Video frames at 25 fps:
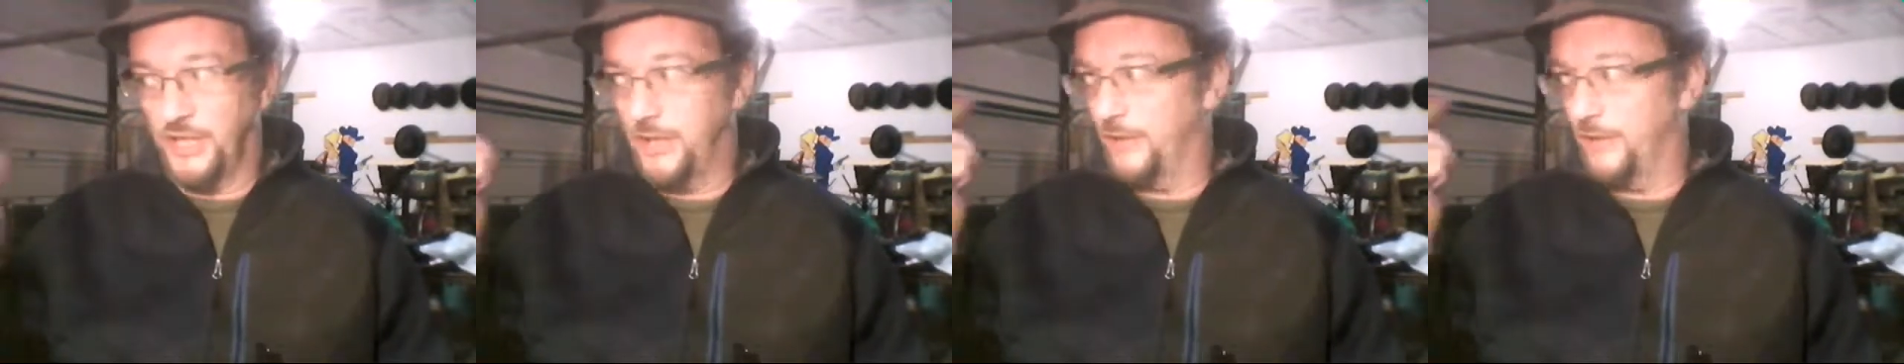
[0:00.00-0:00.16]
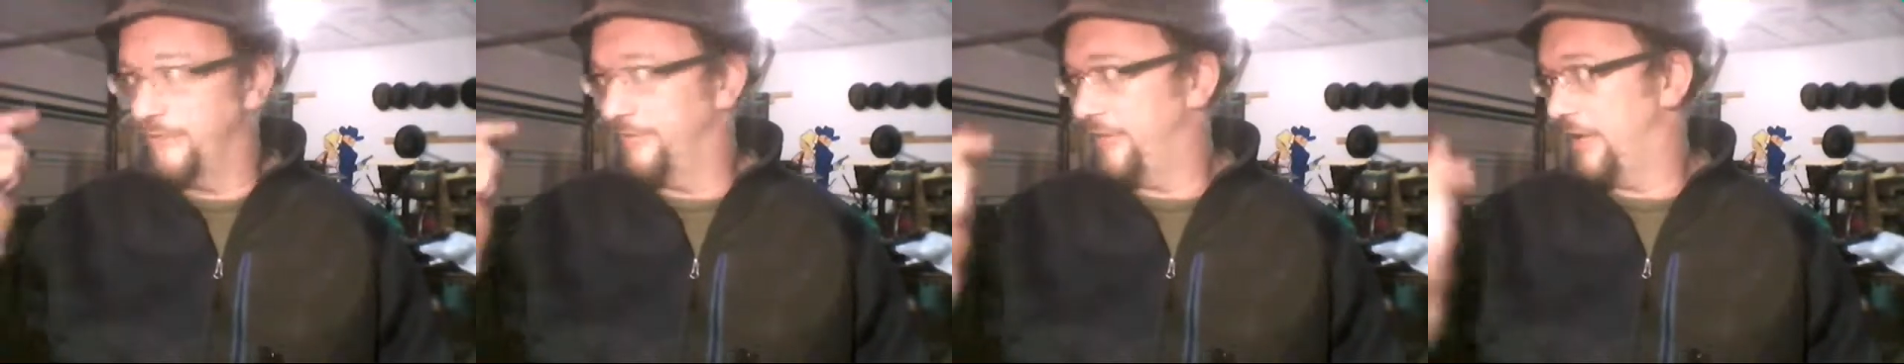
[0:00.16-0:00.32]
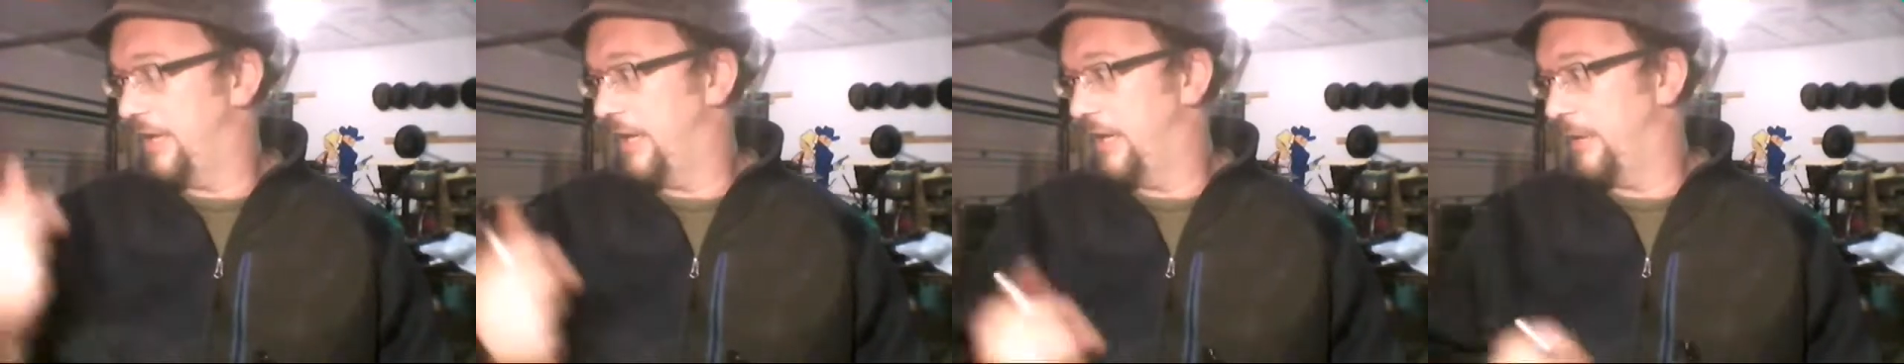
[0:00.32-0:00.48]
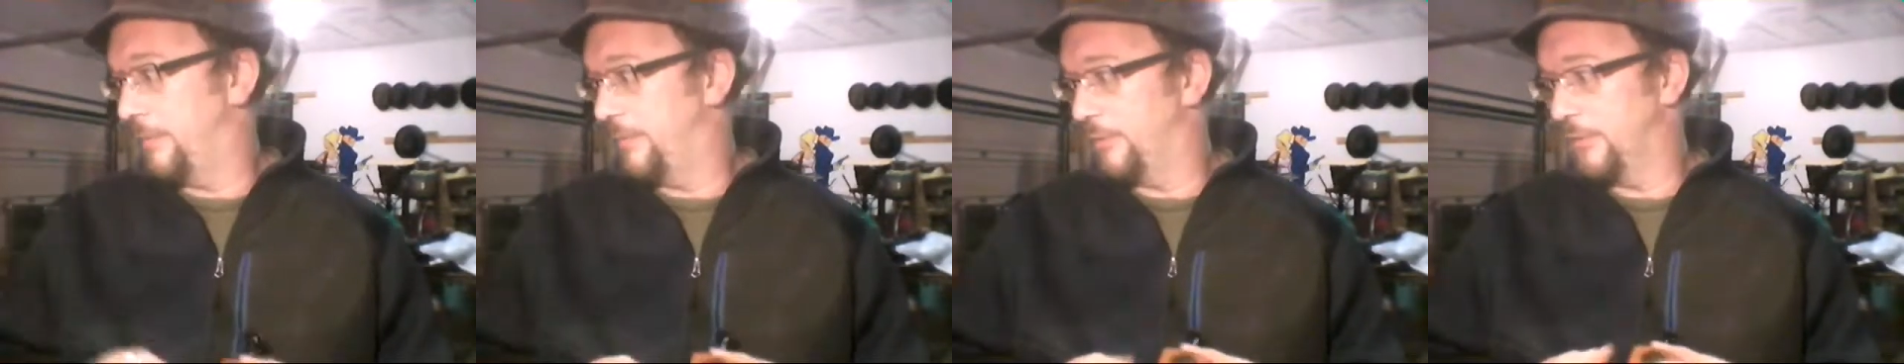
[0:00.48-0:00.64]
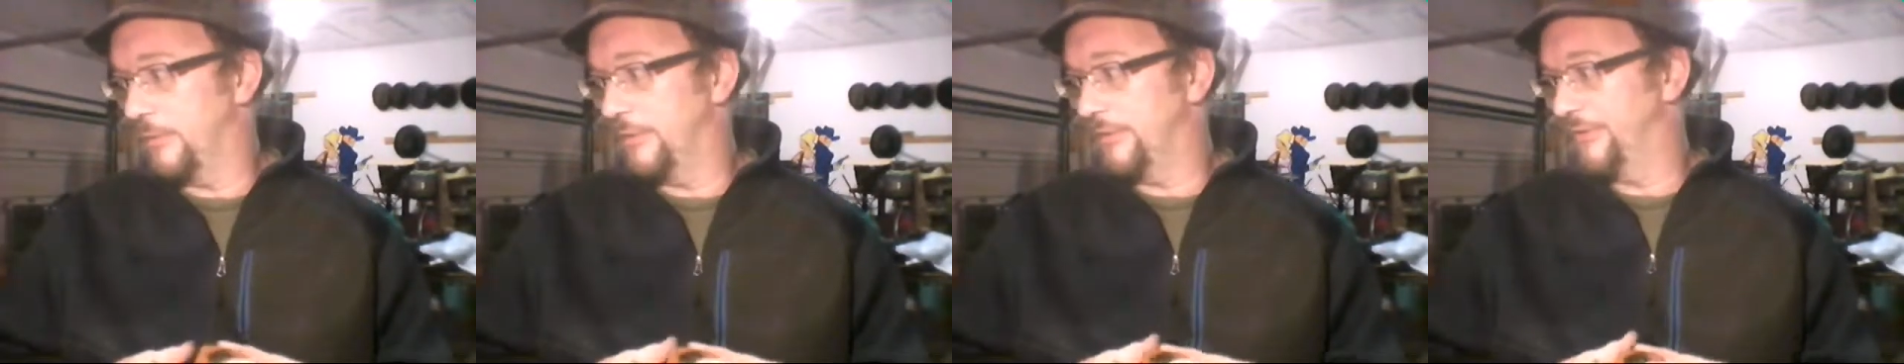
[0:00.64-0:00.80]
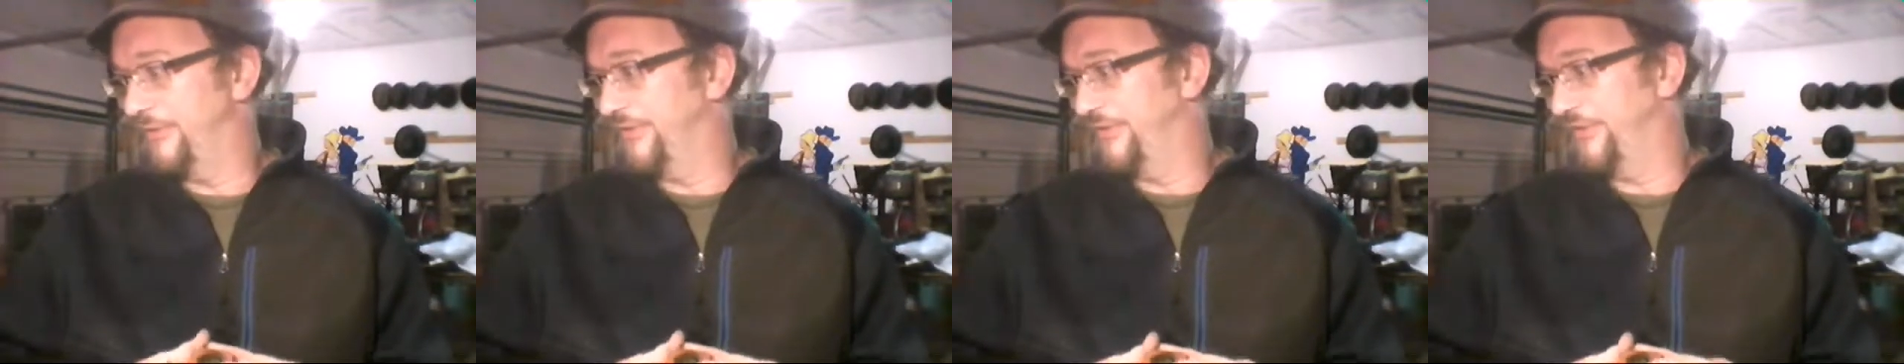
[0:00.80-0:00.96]
I have
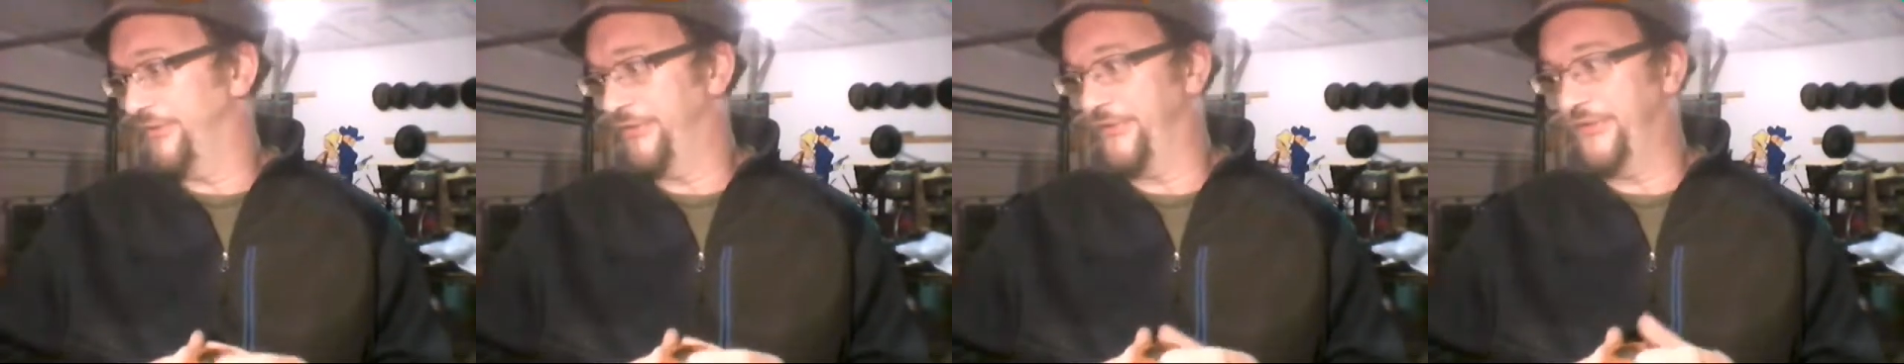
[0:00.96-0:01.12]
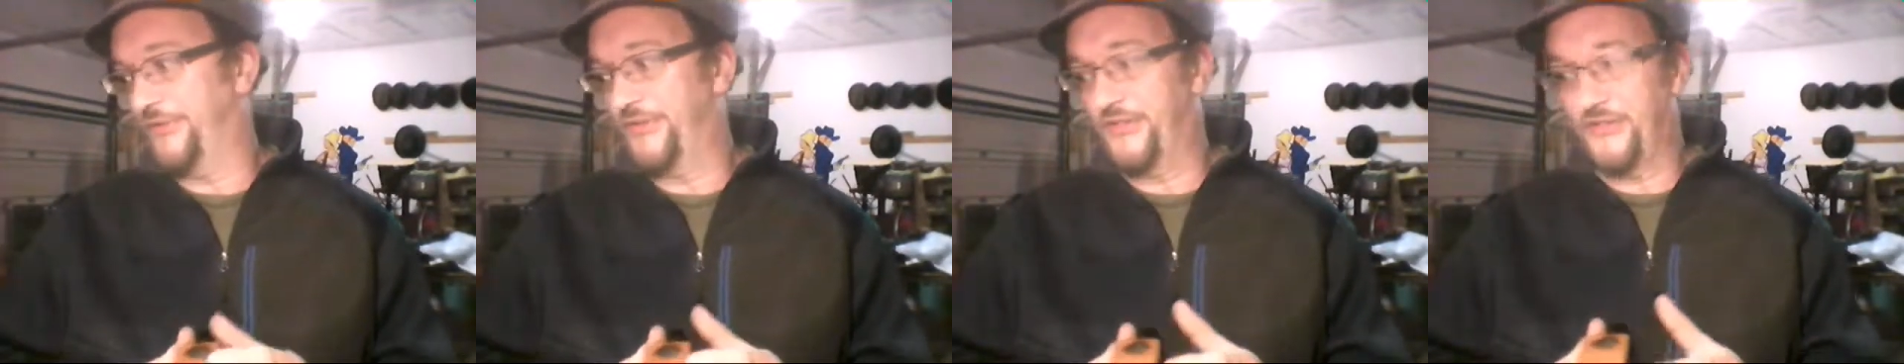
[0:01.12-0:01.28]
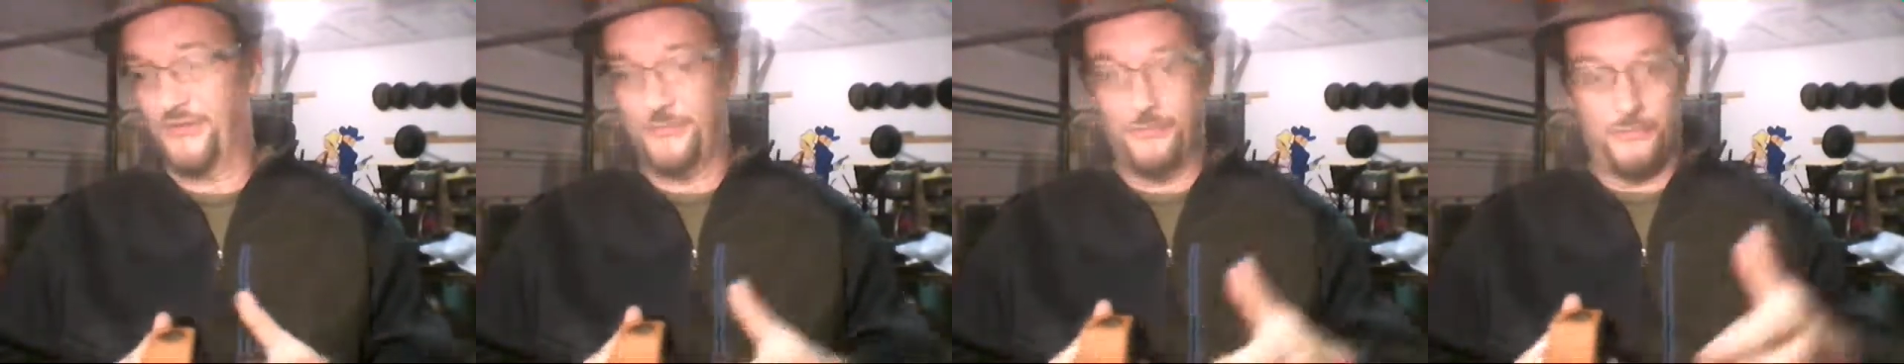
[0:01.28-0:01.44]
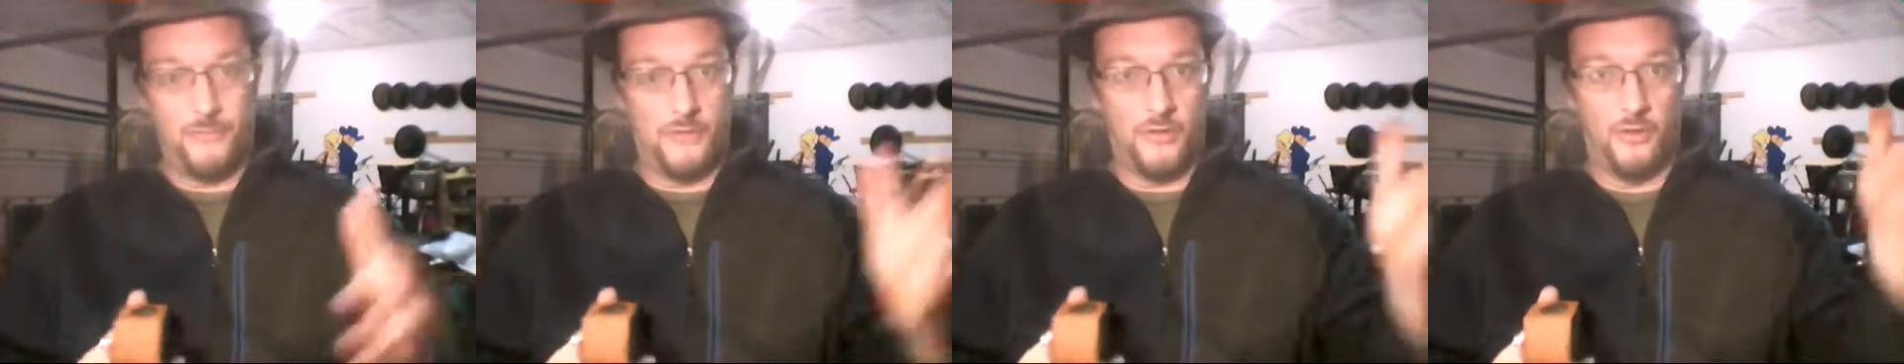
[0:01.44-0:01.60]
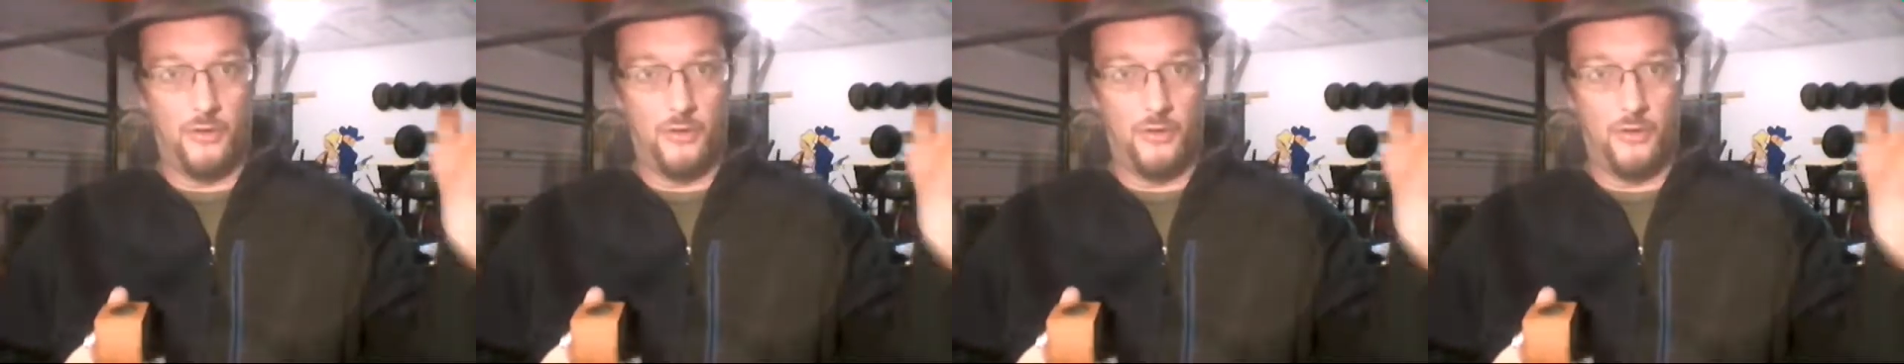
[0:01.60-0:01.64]
tampers